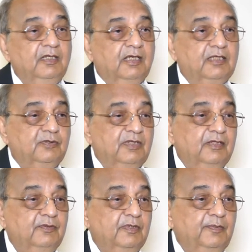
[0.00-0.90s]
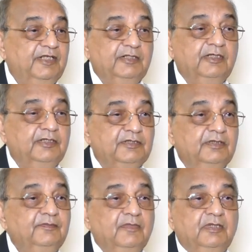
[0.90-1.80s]
alveolar
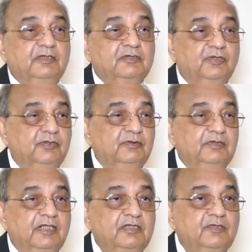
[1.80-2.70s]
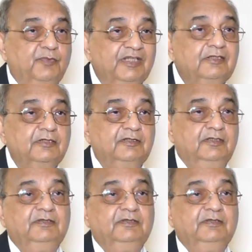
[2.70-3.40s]
ventilation, so that is 1/3.